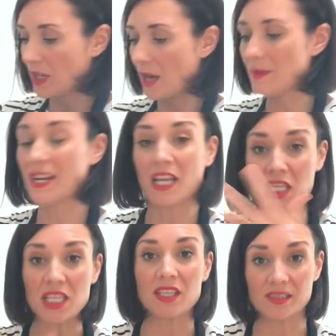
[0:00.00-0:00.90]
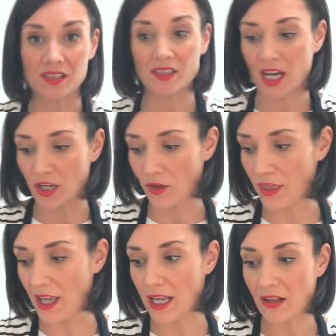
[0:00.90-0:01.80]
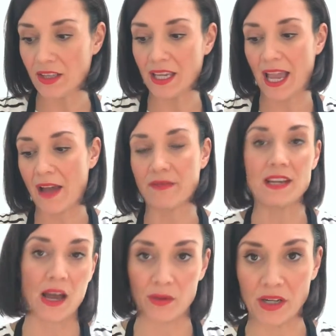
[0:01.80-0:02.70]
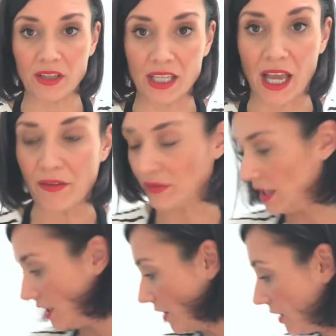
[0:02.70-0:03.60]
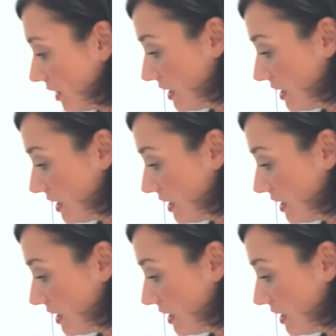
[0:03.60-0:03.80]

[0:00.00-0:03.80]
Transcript: I mean, I could eat this entire thing. I'll eat half now and I'll eat half later.